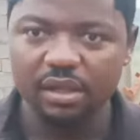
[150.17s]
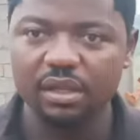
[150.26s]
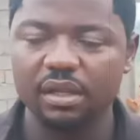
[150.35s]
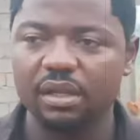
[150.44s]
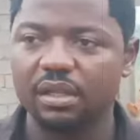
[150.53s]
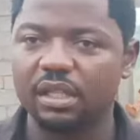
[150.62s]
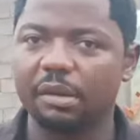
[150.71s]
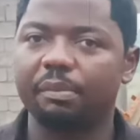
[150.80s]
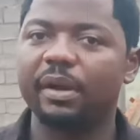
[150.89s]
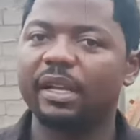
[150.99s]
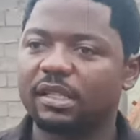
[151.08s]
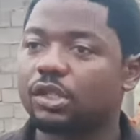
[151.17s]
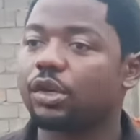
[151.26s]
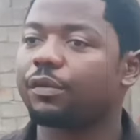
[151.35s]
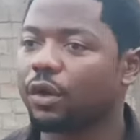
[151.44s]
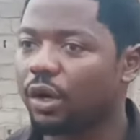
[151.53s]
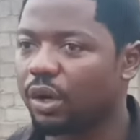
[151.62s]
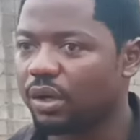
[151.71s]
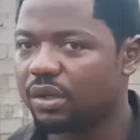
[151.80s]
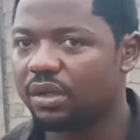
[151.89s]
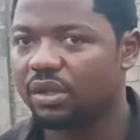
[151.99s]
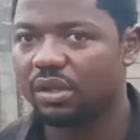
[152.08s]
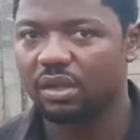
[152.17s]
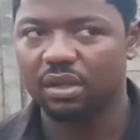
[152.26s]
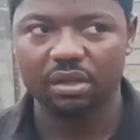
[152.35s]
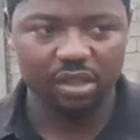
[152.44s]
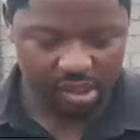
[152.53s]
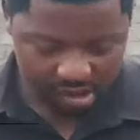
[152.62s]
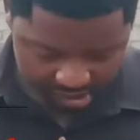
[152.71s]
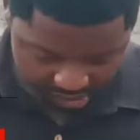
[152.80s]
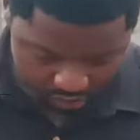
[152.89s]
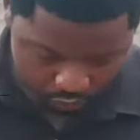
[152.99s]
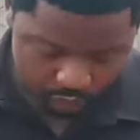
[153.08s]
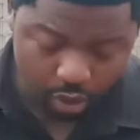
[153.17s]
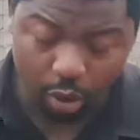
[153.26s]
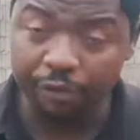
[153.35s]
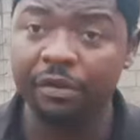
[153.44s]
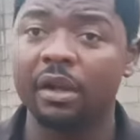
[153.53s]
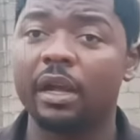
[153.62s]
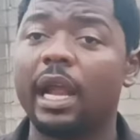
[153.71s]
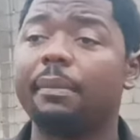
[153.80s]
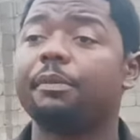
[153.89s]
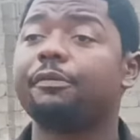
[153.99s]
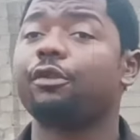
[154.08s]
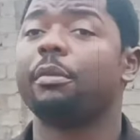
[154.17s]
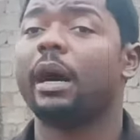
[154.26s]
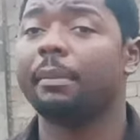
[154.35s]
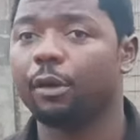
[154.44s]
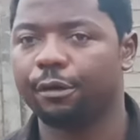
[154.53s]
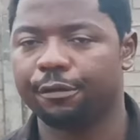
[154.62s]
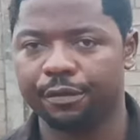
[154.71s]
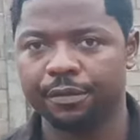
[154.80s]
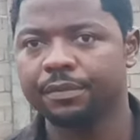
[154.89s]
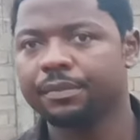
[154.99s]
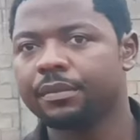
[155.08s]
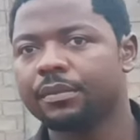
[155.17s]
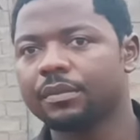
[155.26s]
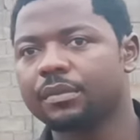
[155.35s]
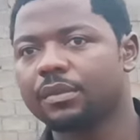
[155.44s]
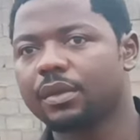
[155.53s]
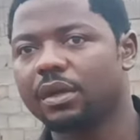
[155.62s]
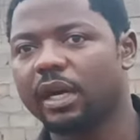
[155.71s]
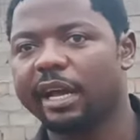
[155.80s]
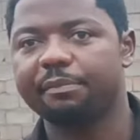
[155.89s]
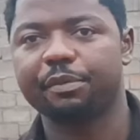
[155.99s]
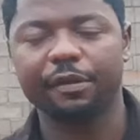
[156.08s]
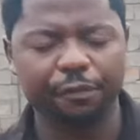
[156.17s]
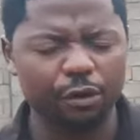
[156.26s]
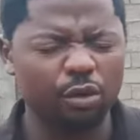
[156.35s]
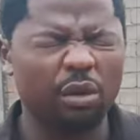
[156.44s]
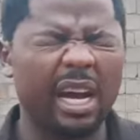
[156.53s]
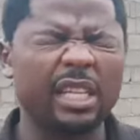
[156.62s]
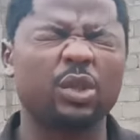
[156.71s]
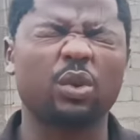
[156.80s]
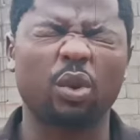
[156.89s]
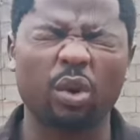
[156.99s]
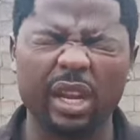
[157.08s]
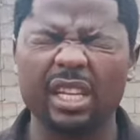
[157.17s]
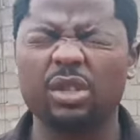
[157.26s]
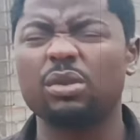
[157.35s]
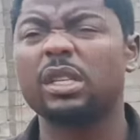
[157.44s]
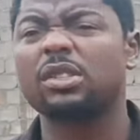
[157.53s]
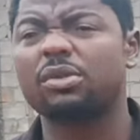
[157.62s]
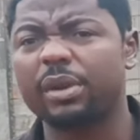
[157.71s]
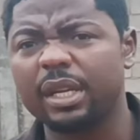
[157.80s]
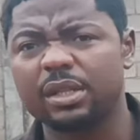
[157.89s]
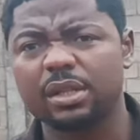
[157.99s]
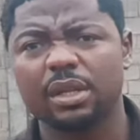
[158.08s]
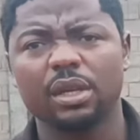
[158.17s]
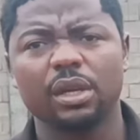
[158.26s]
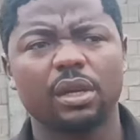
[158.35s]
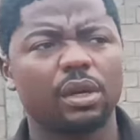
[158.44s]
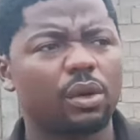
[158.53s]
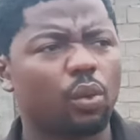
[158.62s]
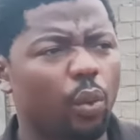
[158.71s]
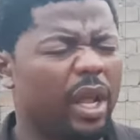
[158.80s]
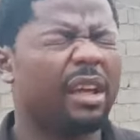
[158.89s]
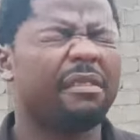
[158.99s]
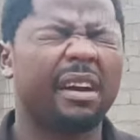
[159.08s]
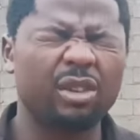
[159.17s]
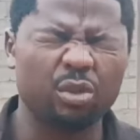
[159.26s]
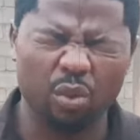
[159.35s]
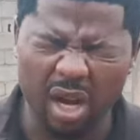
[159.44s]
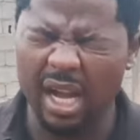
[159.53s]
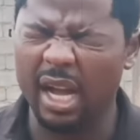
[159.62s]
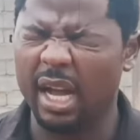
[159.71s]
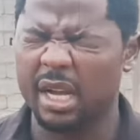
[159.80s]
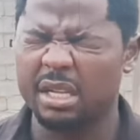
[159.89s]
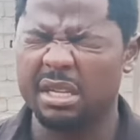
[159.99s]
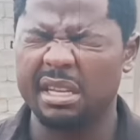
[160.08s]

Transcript: Amen. The blessings of God. Amen. This is a week of help from above. Amen. Amen. I pray for you as you connect to this grace, wherever you are,